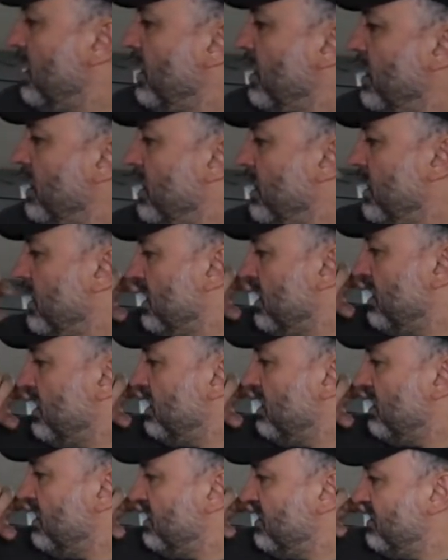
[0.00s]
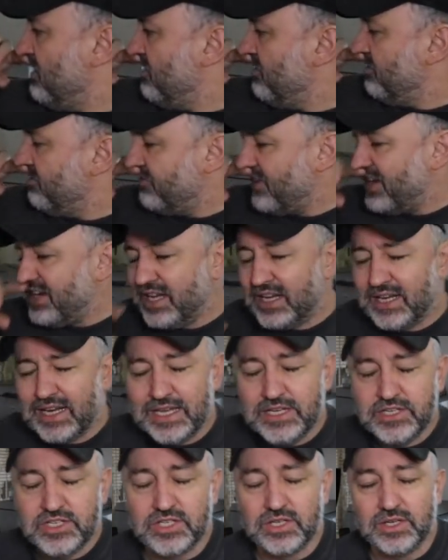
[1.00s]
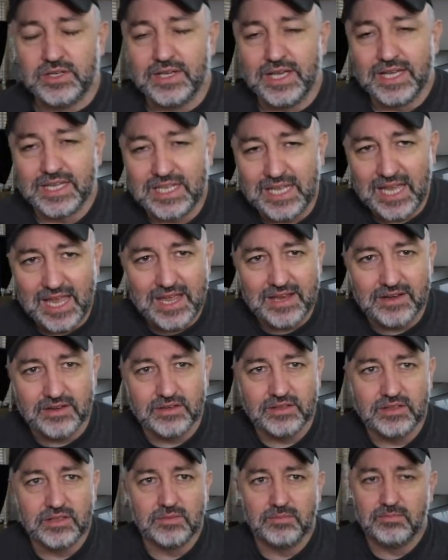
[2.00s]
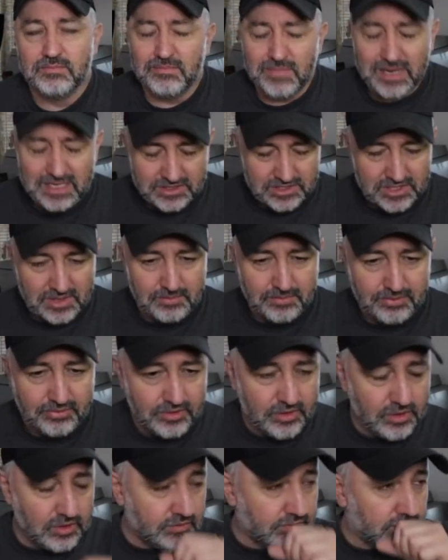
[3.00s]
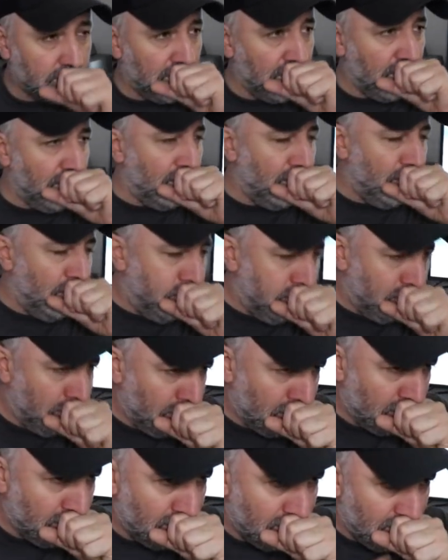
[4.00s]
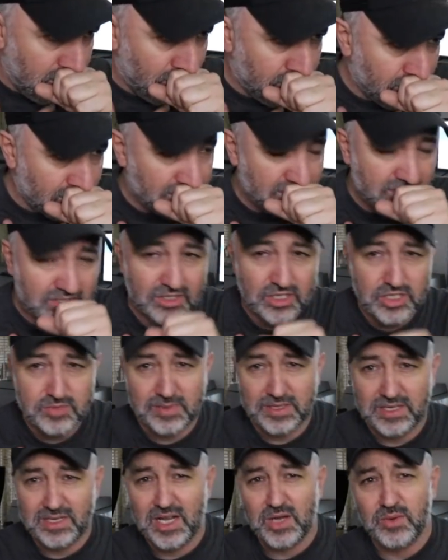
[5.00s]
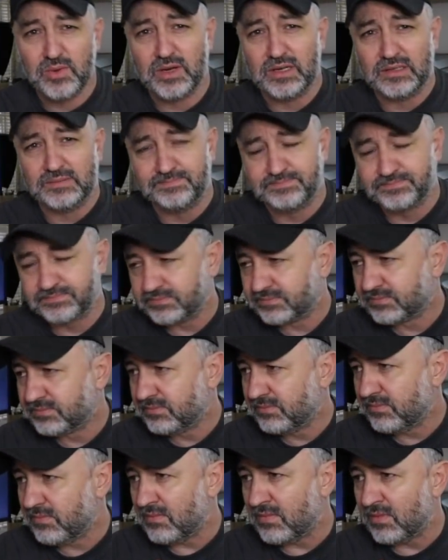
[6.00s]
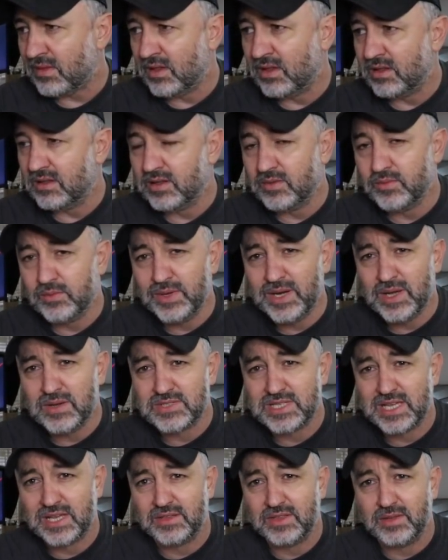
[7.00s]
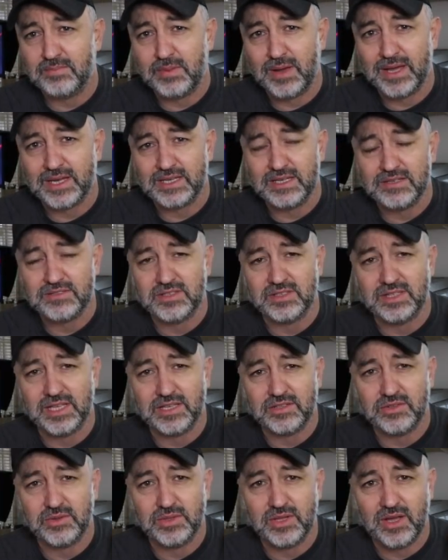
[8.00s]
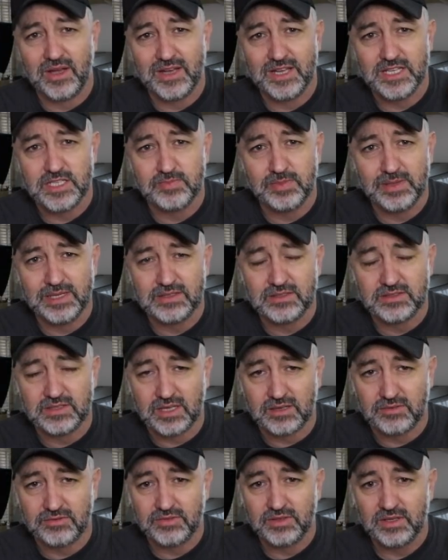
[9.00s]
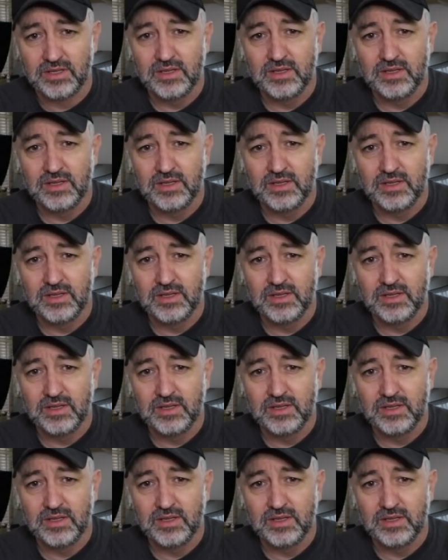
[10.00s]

that. Ventilation, again, much improved. Excuse me. You know what, when I was out on the bike yesterday doing the high speed stuff,